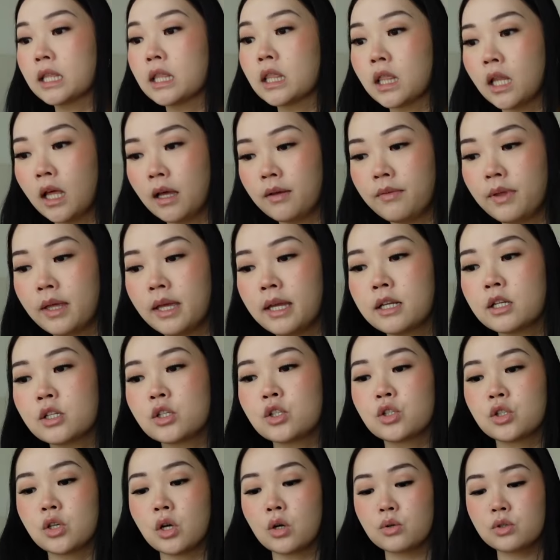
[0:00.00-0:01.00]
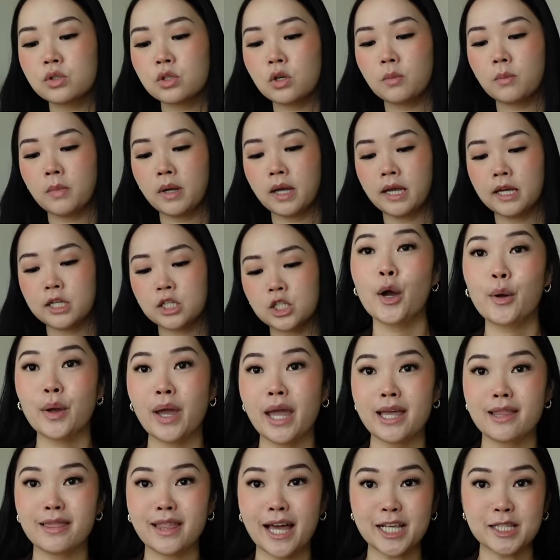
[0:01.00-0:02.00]
love it so much.
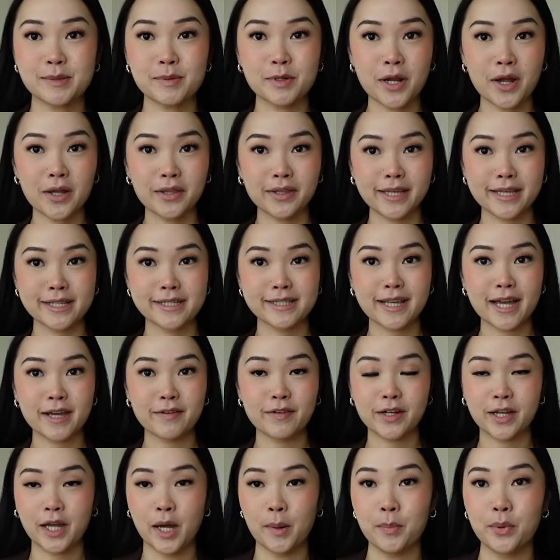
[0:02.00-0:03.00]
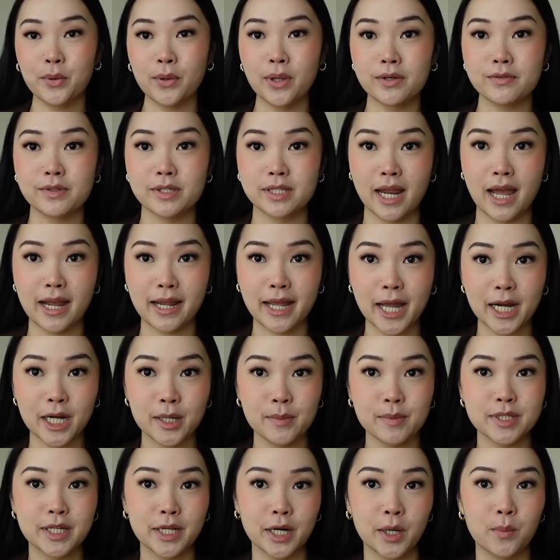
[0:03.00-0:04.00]
Okay, last but not least, I have a couple of snack
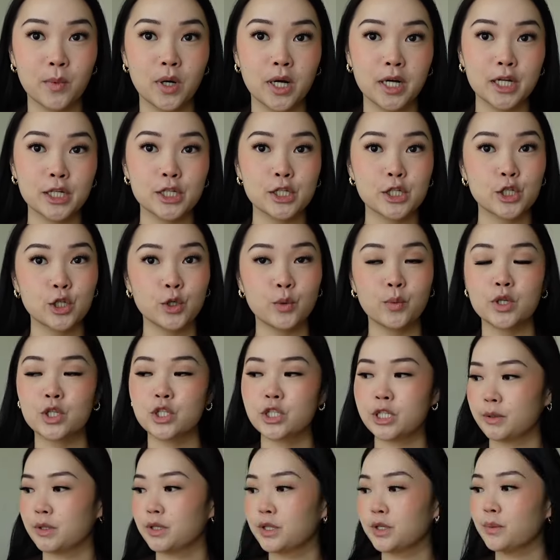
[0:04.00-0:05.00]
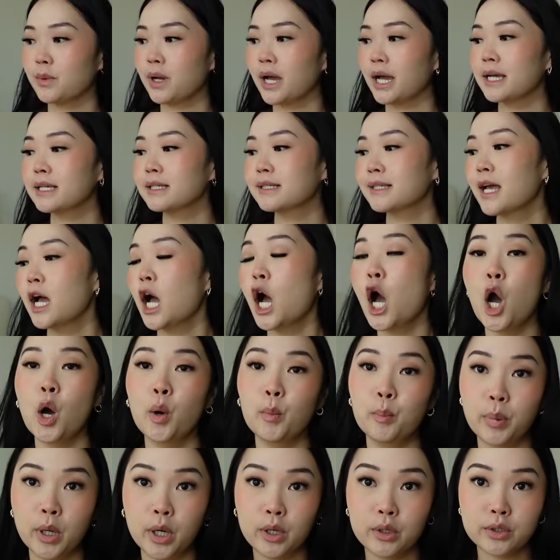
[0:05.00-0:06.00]
items that I wanted to share with you guys.
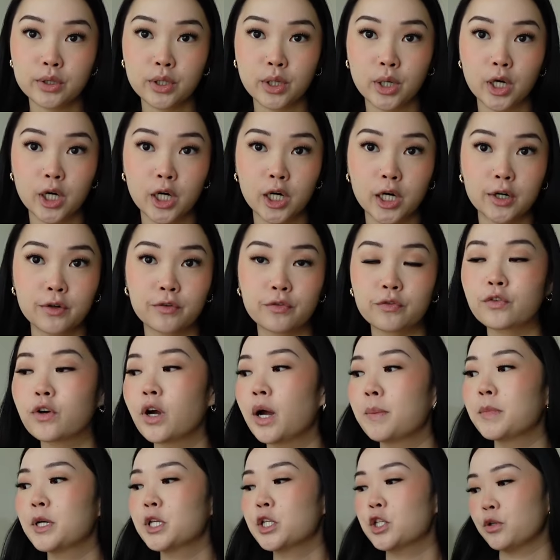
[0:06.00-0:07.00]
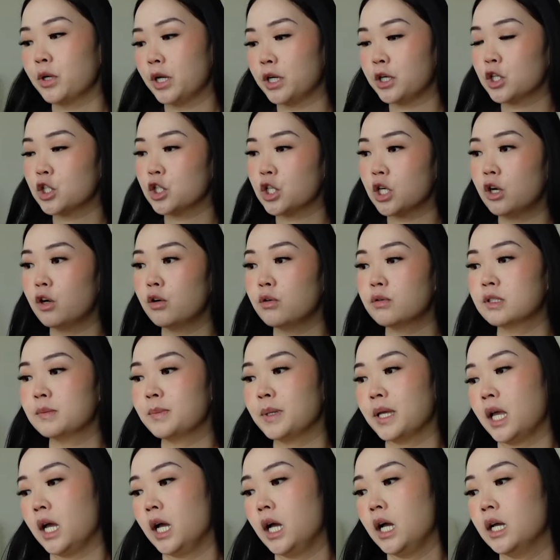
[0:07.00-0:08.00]
Both are from Trader Joe's,
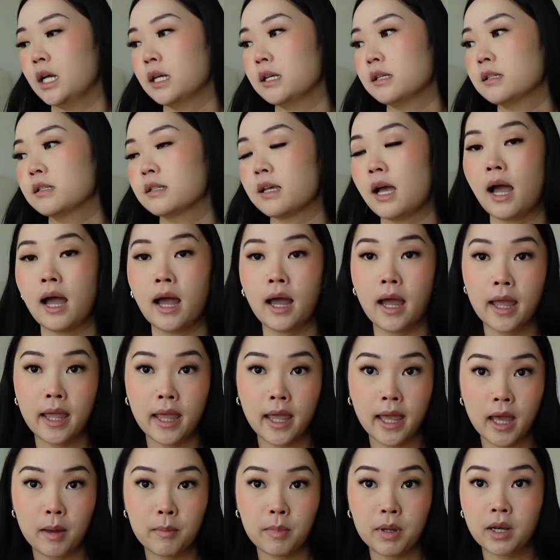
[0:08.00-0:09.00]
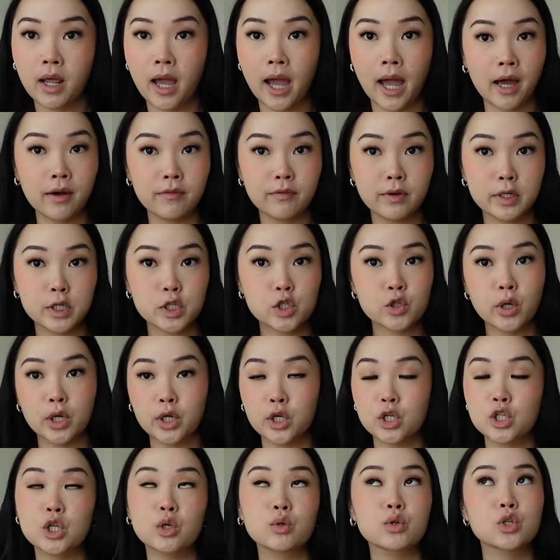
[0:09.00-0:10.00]
because I am an avid Trader
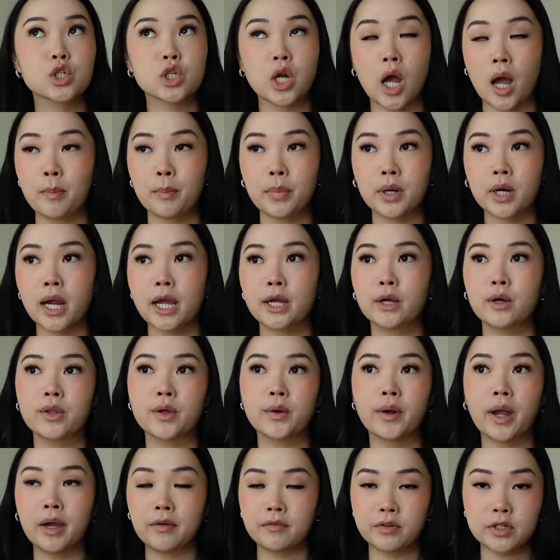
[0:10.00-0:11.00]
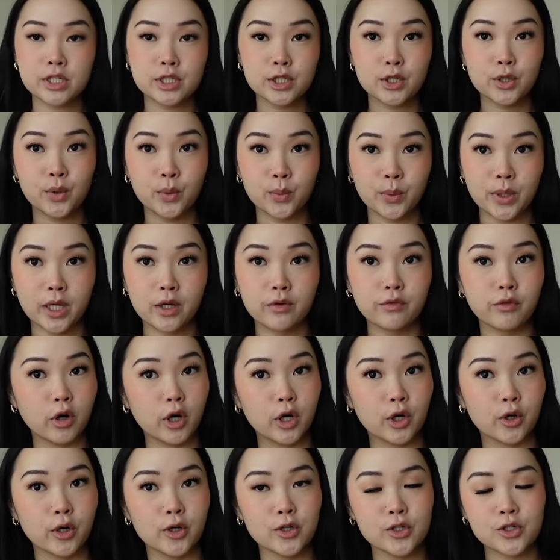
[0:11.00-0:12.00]
Joe's shopper. I go there every single week for our
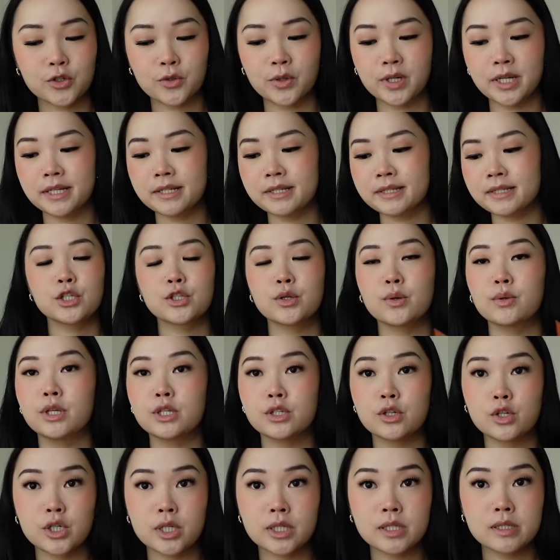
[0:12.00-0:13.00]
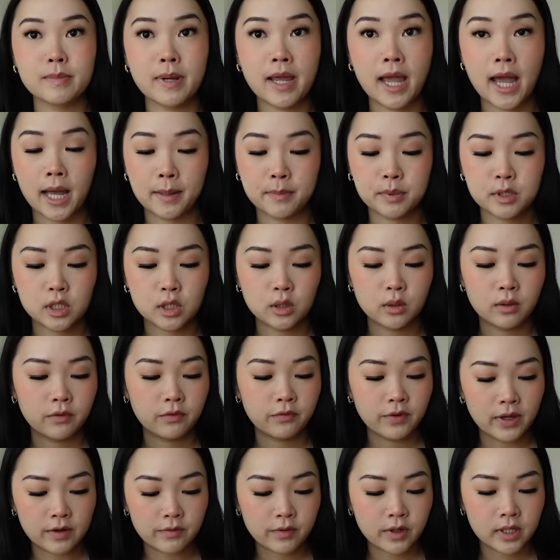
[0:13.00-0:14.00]
groceries. So these are just my absolute
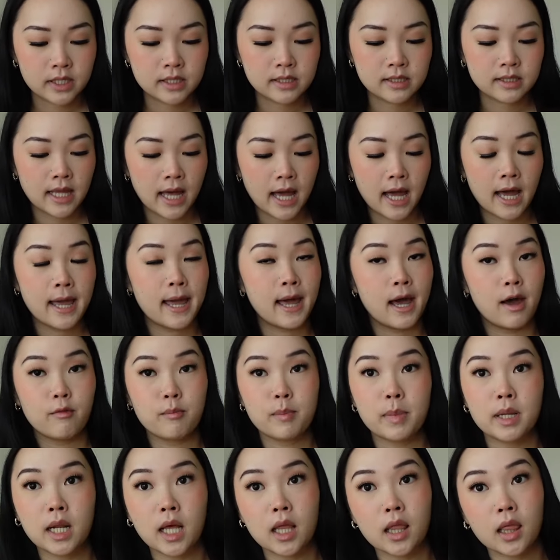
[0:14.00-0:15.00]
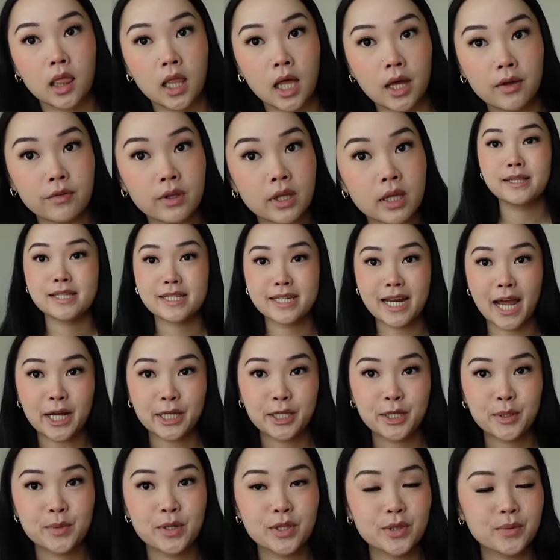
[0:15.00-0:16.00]
favorites that I have been loving and
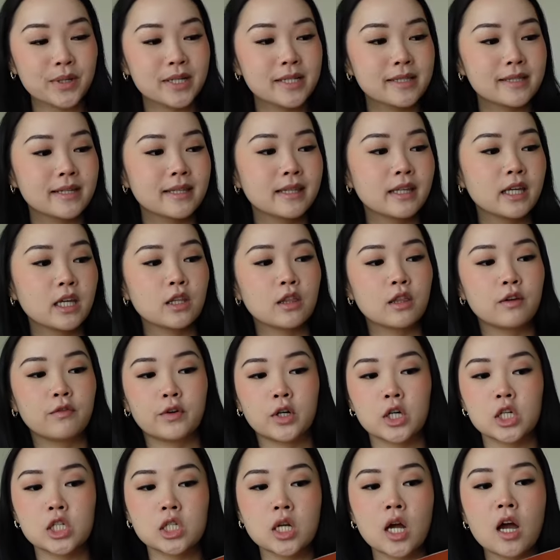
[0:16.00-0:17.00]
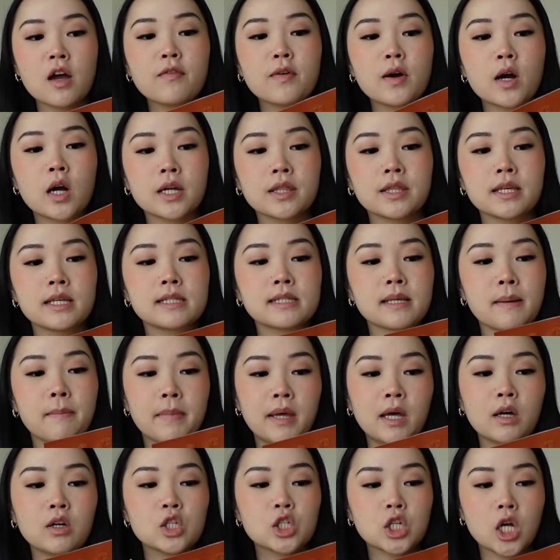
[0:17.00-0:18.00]
snacking with recently. The first off are these
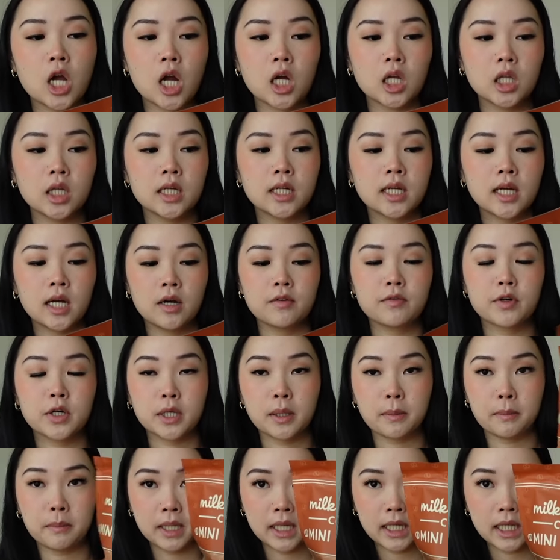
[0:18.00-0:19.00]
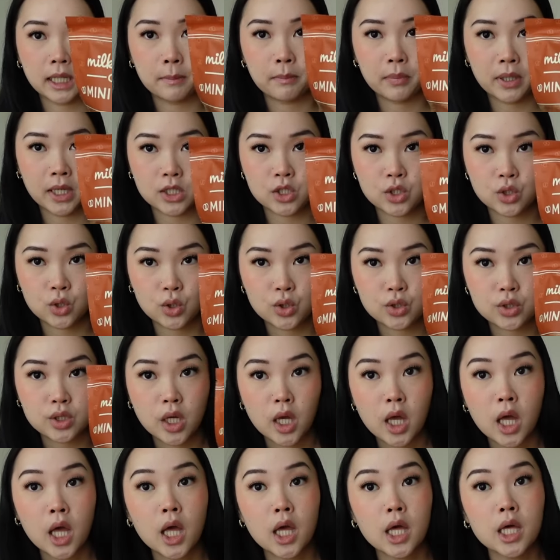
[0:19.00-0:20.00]
milk chocolate covered mini pretzels.
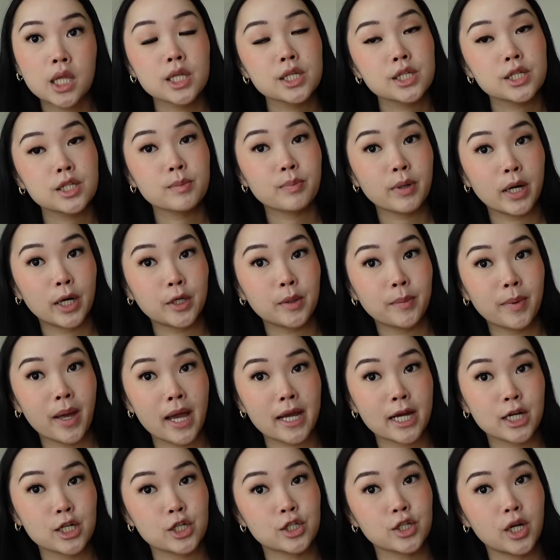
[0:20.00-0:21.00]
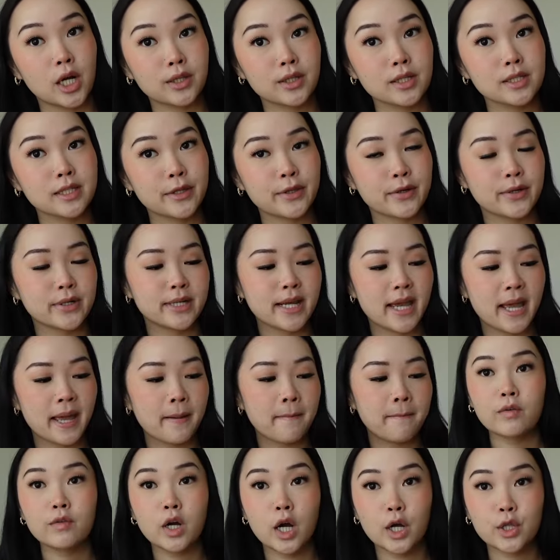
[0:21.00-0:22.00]
This is a brand new bag. I just got this the other day.
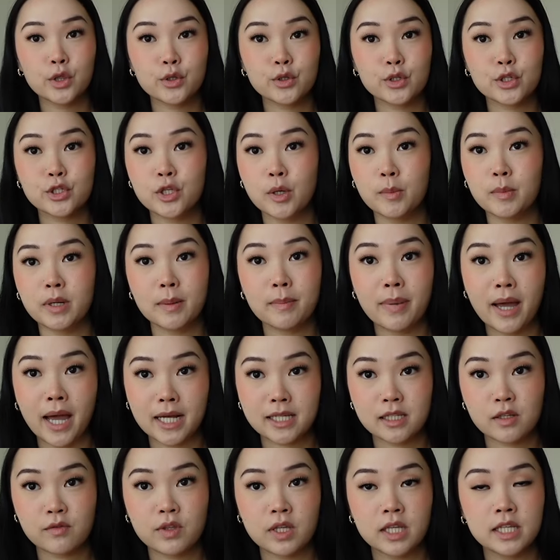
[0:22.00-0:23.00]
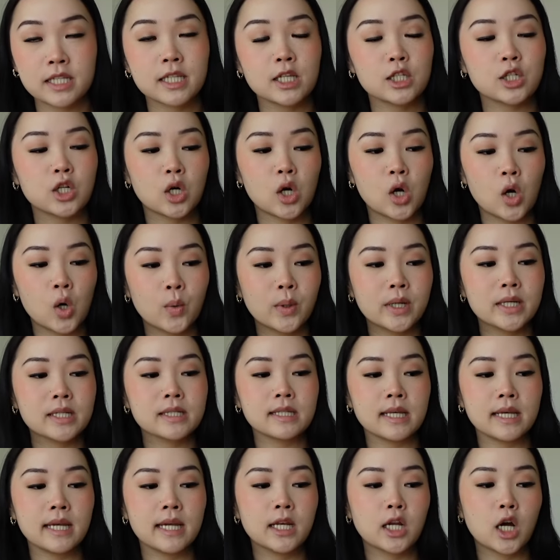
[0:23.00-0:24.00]
I've gone through so many bags of these. These are always
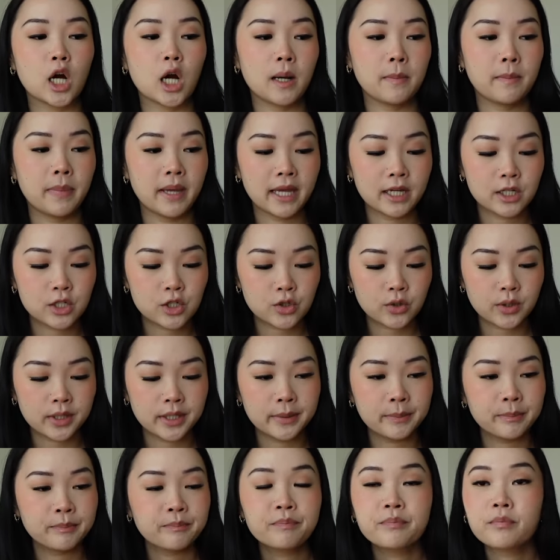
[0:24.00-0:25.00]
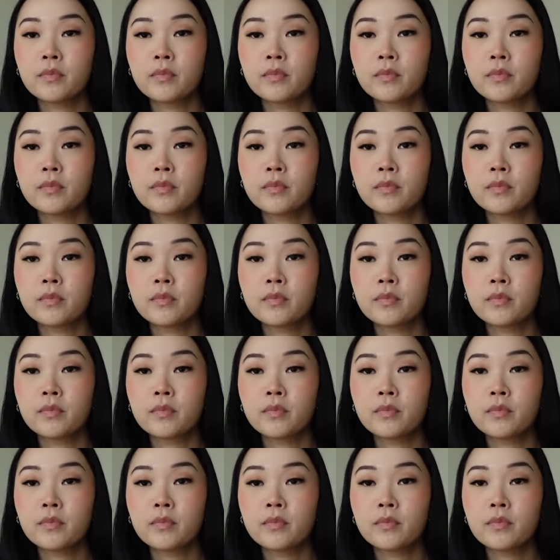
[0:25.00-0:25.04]
in our pantry.